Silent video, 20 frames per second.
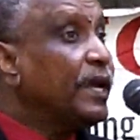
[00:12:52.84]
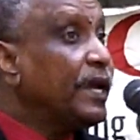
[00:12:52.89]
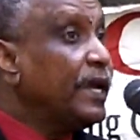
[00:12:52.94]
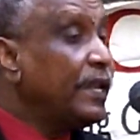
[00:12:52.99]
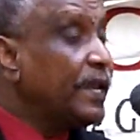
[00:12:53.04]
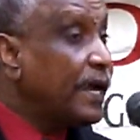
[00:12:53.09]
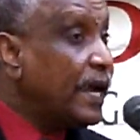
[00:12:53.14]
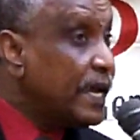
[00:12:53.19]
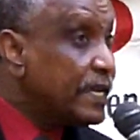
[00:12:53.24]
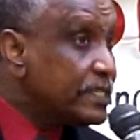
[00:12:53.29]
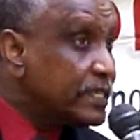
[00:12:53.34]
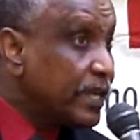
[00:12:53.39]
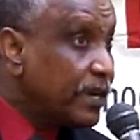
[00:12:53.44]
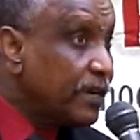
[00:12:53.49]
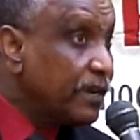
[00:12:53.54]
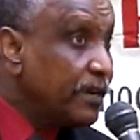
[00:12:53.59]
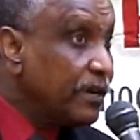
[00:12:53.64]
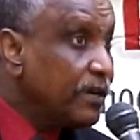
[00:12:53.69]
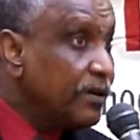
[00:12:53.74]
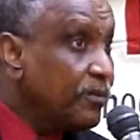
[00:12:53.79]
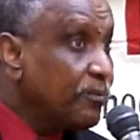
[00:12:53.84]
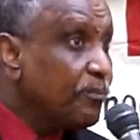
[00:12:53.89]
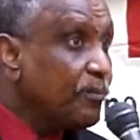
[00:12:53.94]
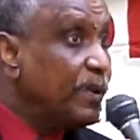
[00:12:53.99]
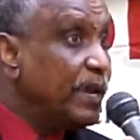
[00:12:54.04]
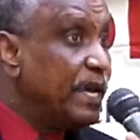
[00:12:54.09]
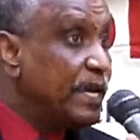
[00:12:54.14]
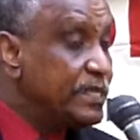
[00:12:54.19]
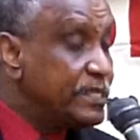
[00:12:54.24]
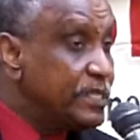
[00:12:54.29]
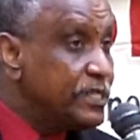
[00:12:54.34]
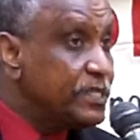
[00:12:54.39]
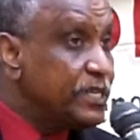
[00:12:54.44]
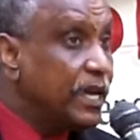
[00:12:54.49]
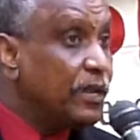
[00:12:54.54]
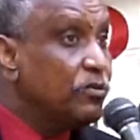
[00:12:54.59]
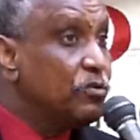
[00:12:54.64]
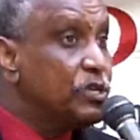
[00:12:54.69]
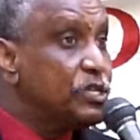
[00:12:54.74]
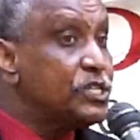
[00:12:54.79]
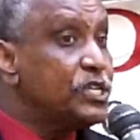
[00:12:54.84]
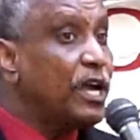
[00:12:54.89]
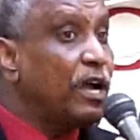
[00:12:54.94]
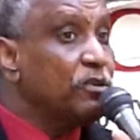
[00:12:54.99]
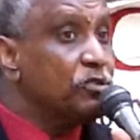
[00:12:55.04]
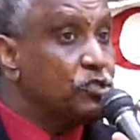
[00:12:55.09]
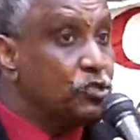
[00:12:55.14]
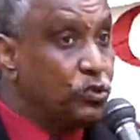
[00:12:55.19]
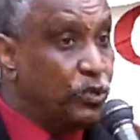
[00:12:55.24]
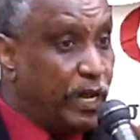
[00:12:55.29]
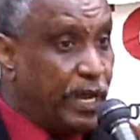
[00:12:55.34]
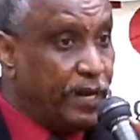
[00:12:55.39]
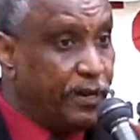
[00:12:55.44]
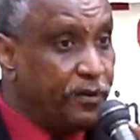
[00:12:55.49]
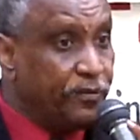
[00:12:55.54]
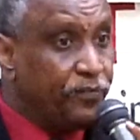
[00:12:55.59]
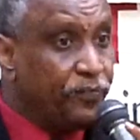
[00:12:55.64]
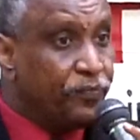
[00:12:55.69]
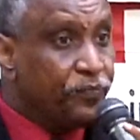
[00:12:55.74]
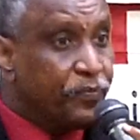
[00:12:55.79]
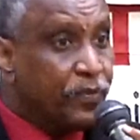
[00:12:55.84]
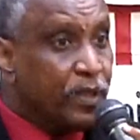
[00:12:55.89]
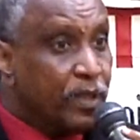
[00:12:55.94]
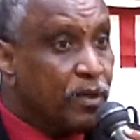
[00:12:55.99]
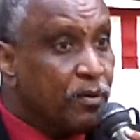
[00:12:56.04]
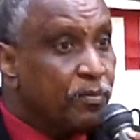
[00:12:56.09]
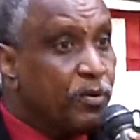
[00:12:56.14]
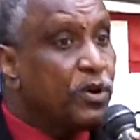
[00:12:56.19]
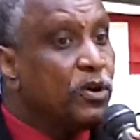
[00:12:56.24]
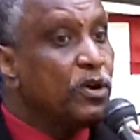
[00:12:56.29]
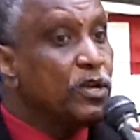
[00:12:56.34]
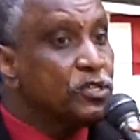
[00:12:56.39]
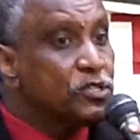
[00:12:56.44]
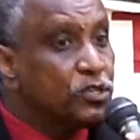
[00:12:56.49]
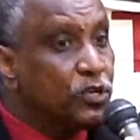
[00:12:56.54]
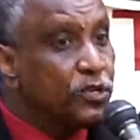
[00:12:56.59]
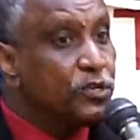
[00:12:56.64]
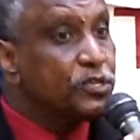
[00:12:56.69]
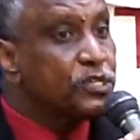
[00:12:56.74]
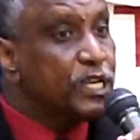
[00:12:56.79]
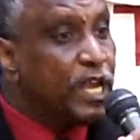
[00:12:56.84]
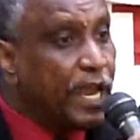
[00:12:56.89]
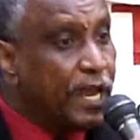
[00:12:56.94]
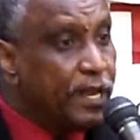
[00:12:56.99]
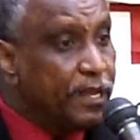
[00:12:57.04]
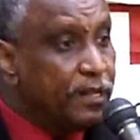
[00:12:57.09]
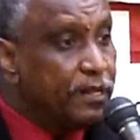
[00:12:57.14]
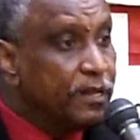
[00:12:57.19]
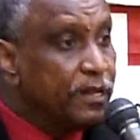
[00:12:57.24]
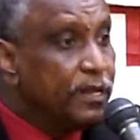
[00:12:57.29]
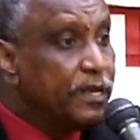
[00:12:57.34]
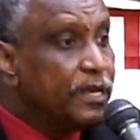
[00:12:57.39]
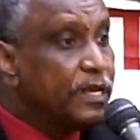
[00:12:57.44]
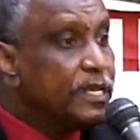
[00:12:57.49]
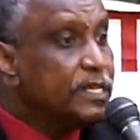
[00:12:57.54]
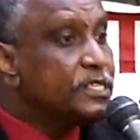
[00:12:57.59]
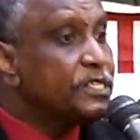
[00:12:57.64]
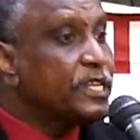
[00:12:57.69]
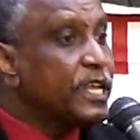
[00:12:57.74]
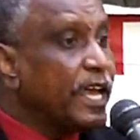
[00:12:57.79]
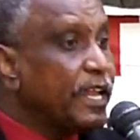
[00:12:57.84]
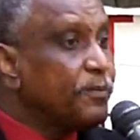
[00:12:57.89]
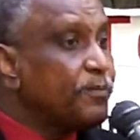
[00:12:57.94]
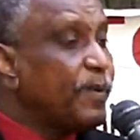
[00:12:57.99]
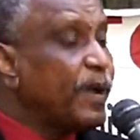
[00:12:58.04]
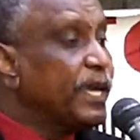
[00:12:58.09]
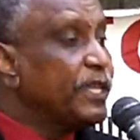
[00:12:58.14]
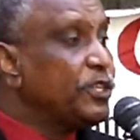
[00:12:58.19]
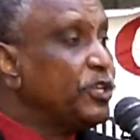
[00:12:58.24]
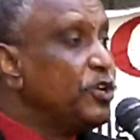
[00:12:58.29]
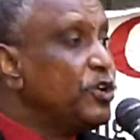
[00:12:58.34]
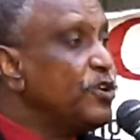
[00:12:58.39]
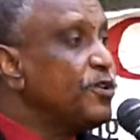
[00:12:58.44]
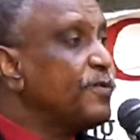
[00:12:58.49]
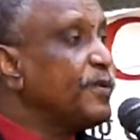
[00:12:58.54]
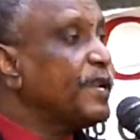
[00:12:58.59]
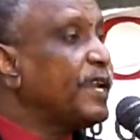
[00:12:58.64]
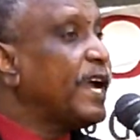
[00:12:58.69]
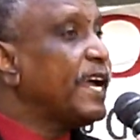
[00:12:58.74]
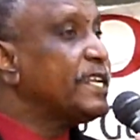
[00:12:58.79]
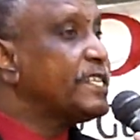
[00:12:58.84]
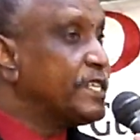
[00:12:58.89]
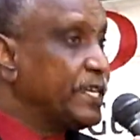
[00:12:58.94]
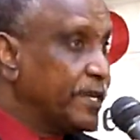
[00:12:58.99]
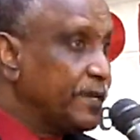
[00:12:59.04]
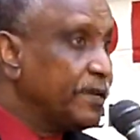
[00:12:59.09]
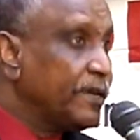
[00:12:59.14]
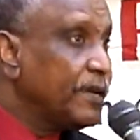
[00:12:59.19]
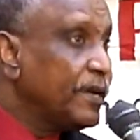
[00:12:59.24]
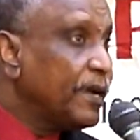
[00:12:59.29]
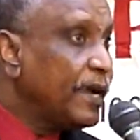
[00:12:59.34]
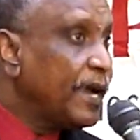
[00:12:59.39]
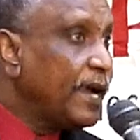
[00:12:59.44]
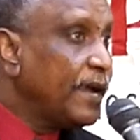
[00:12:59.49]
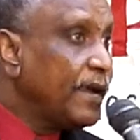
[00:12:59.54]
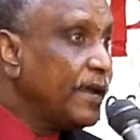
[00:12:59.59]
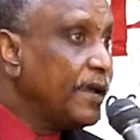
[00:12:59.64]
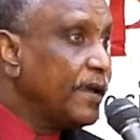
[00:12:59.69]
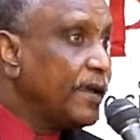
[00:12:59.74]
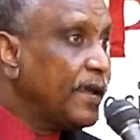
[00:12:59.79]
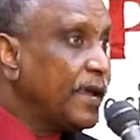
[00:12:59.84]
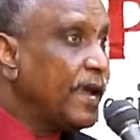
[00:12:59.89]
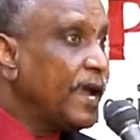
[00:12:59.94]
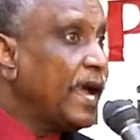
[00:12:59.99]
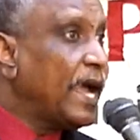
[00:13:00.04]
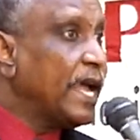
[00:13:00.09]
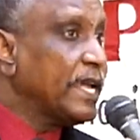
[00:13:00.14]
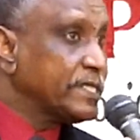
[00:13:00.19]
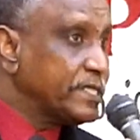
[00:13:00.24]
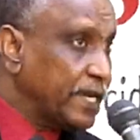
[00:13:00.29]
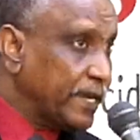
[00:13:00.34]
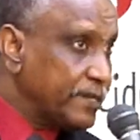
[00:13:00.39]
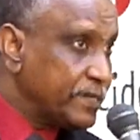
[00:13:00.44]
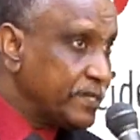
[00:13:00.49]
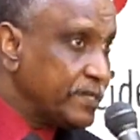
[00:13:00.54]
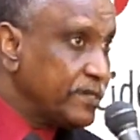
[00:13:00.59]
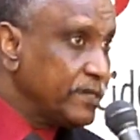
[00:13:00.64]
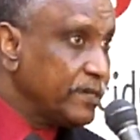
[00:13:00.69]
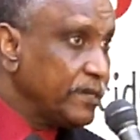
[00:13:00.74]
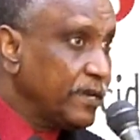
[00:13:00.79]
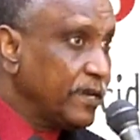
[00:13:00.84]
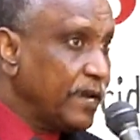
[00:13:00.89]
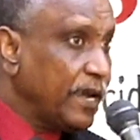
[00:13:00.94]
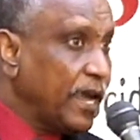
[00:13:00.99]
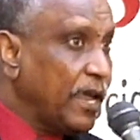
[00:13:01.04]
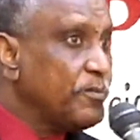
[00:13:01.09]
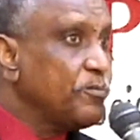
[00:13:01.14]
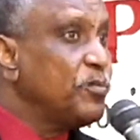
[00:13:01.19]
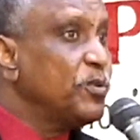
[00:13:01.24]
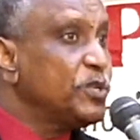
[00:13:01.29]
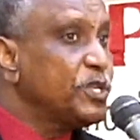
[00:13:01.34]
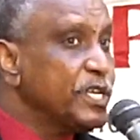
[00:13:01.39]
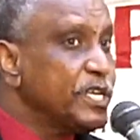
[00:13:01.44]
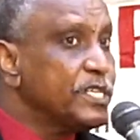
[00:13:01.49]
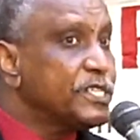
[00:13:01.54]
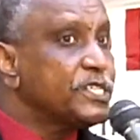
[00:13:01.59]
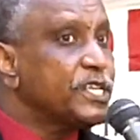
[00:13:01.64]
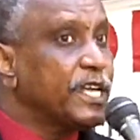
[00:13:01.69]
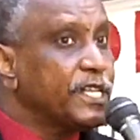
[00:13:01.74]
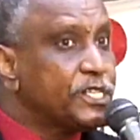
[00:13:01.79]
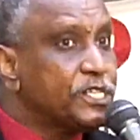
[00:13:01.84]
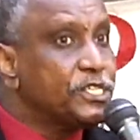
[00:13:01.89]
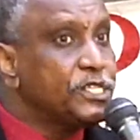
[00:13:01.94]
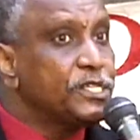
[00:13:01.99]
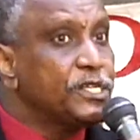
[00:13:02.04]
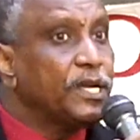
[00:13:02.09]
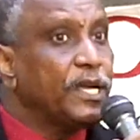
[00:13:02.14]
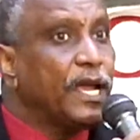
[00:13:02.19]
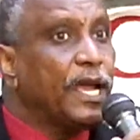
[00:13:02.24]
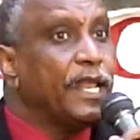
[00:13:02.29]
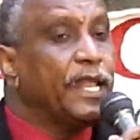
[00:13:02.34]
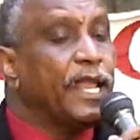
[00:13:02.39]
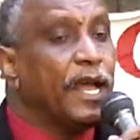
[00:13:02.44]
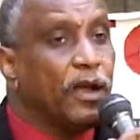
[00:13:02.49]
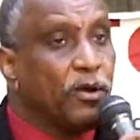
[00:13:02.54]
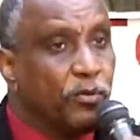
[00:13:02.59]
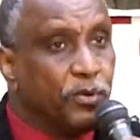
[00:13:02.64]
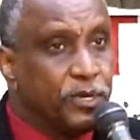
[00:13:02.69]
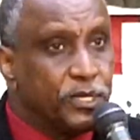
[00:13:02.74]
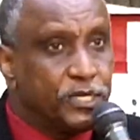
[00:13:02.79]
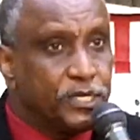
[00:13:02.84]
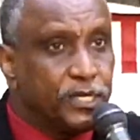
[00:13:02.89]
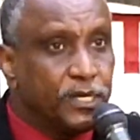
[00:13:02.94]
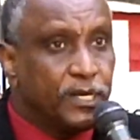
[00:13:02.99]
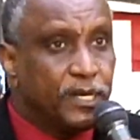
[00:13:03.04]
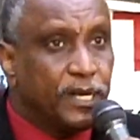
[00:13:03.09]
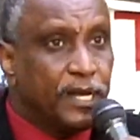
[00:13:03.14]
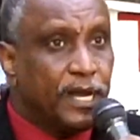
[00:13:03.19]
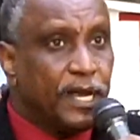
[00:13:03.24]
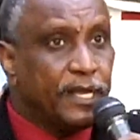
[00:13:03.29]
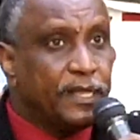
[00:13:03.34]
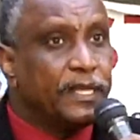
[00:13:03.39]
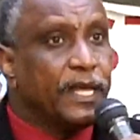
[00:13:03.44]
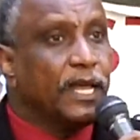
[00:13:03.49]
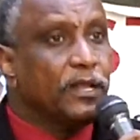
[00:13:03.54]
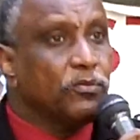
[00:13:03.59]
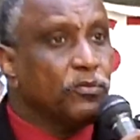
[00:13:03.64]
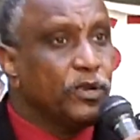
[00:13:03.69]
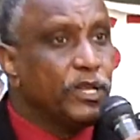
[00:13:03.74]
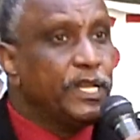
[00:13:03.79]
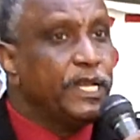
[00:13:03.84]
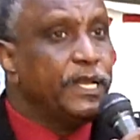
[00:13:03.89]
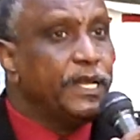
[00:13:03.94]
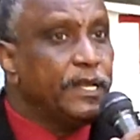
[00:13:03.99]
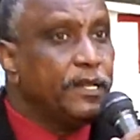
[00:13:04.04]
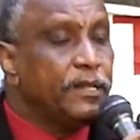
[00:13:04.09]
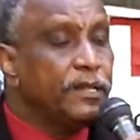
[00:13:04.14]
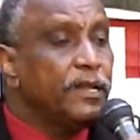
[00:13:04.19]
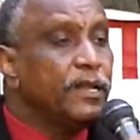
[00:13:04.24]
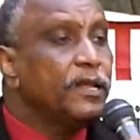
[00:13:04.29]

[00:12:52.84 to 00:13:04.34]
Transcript: in other places and with South Sudan. Because genocide is start by dehumanizing others and putting such a language, and that will lead